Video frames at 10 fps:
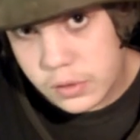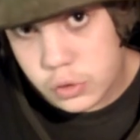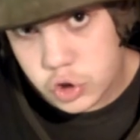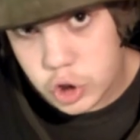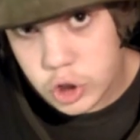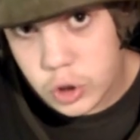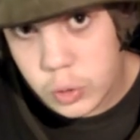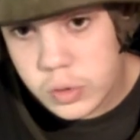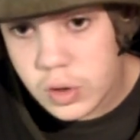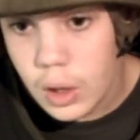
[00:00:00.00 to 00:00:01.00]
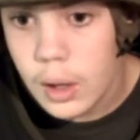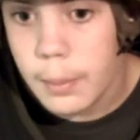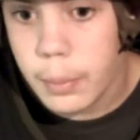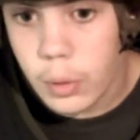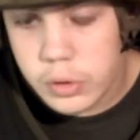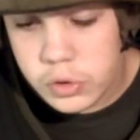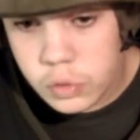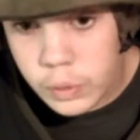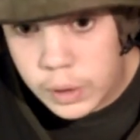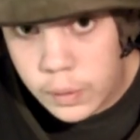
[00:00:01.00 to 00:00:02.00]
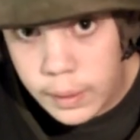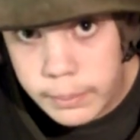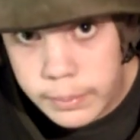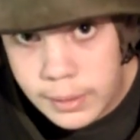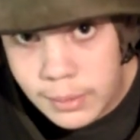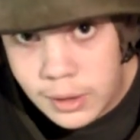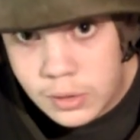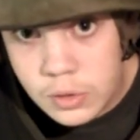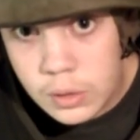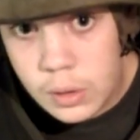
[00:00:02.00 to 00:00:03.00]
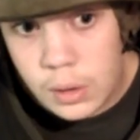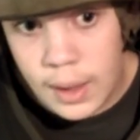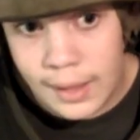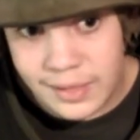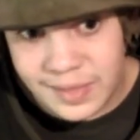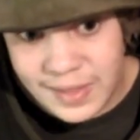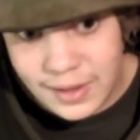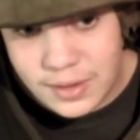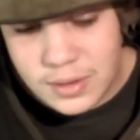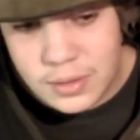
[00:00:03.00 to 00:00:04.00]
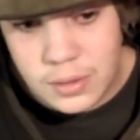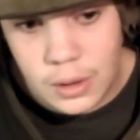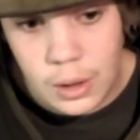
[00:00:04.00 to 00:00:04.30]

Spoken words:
You should use .20 gram BBs at least.